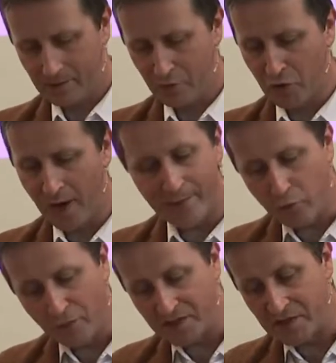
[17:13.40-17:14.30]
Well, the
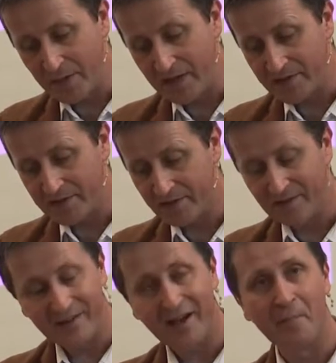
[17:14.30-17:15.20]
Bible often speaks
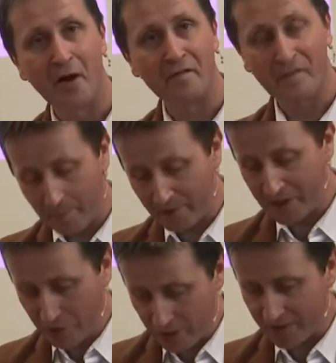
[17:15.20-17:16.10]
about
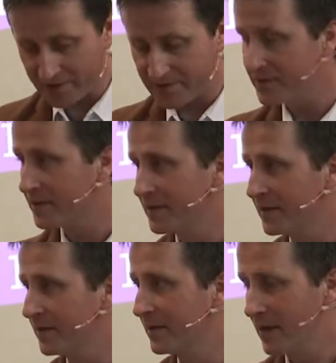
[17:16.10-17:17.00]
family units
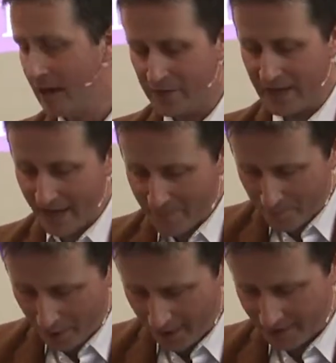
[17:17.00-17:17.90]
and the
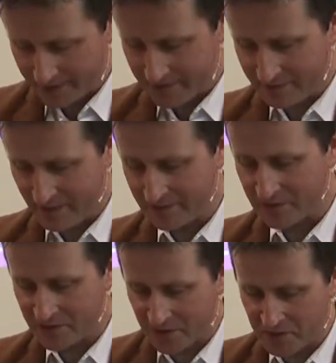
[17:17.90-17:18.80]
impact that
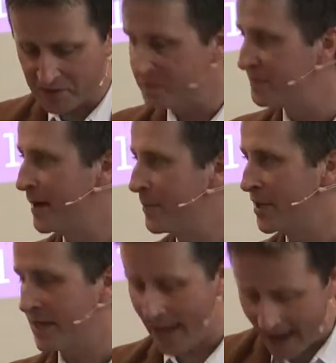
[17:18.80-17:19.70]
decisions of
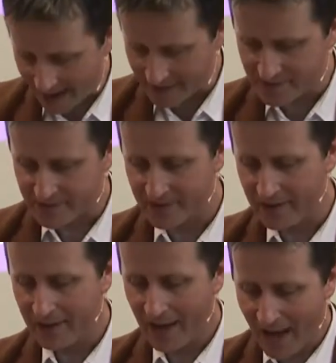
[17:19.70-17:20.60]
family heads
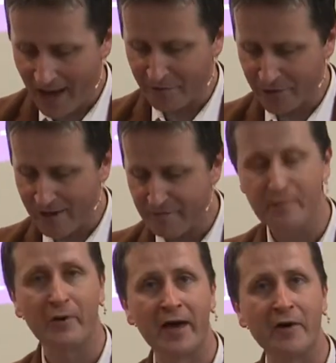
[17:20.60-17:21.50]
have on
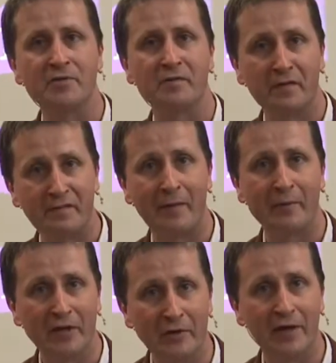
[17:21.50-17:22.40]
everyone else of the
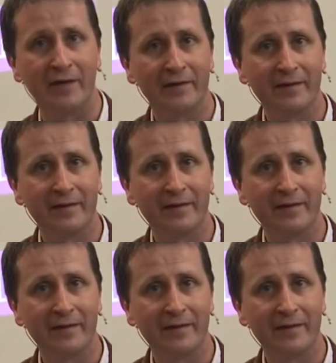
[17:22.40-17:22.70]
family unit.